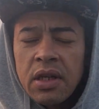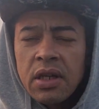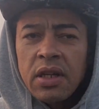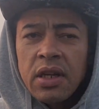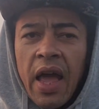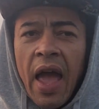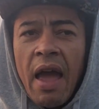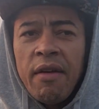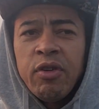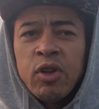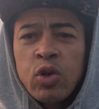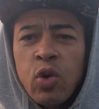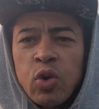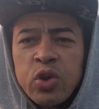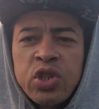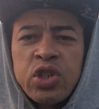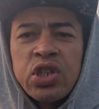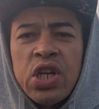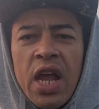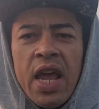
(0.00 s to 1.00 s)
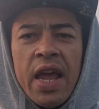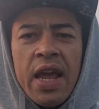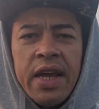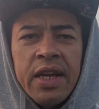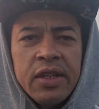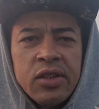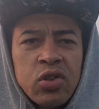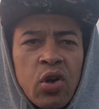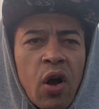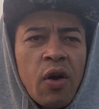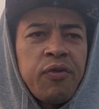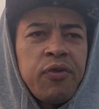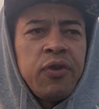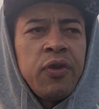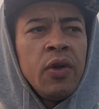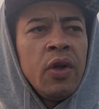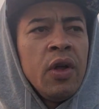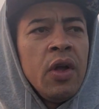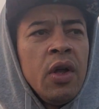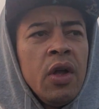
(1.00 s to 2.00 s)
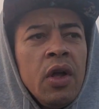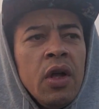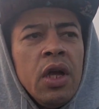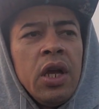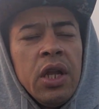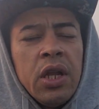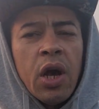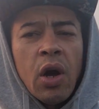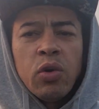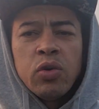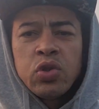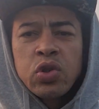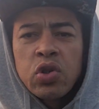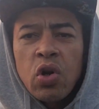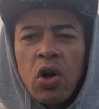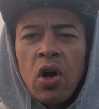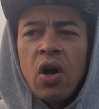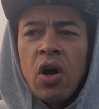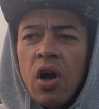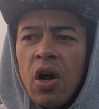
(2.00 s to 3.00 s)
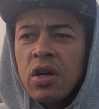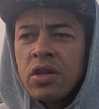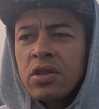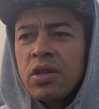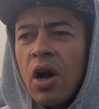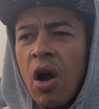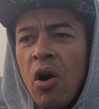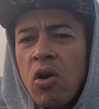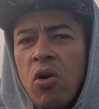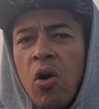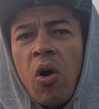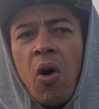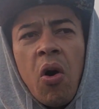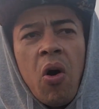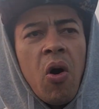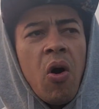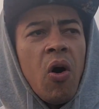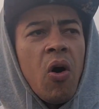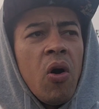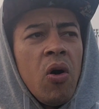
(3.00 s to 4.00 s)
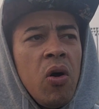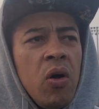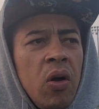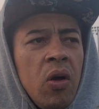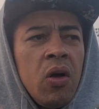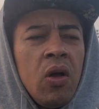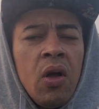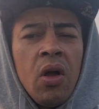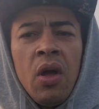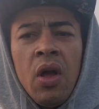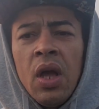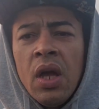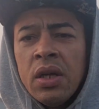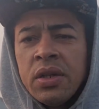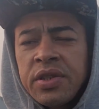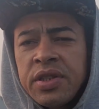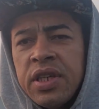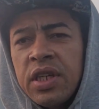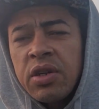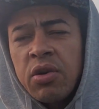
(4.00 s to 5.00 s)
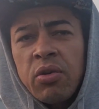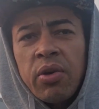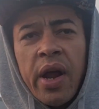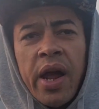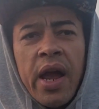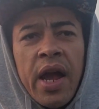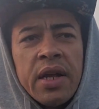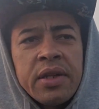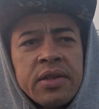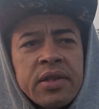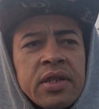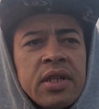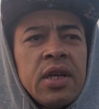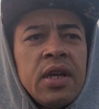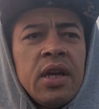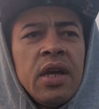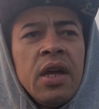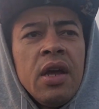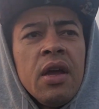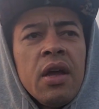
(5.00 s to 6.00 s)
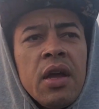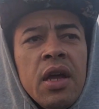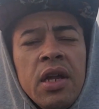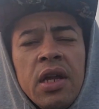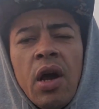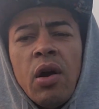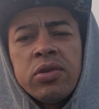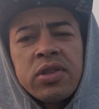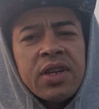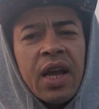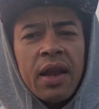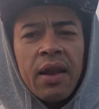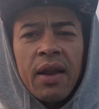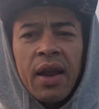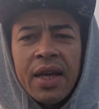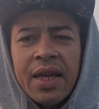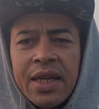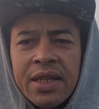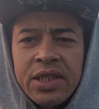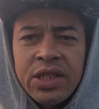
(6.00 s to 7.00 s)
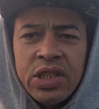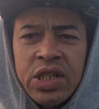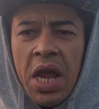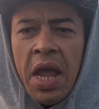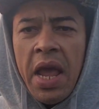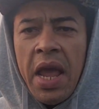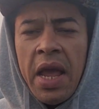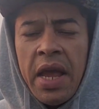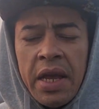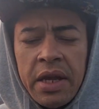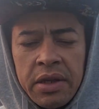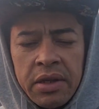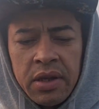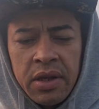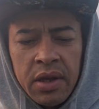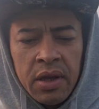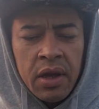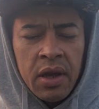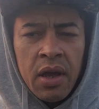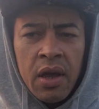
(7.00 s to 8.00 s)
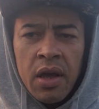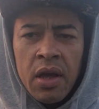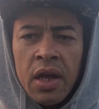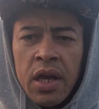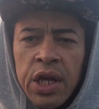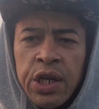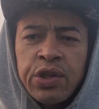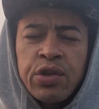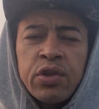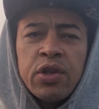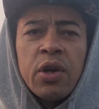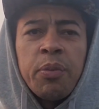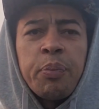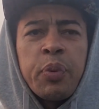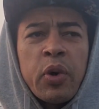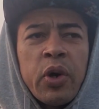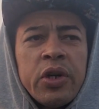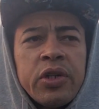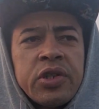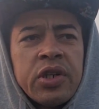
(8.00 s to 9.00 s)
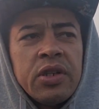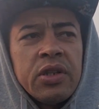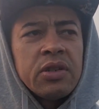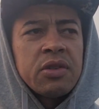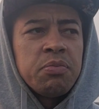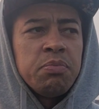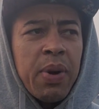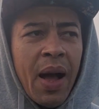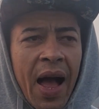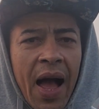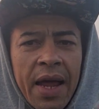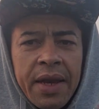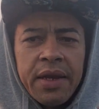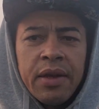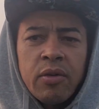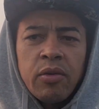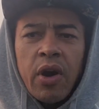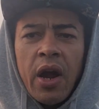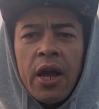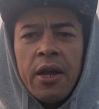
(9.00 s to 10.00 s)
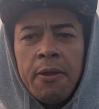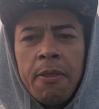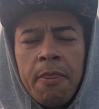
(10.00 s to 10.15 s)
having those chains of, drug, alcohol, cigarettes, it's kind of like a chain into the person's body, right?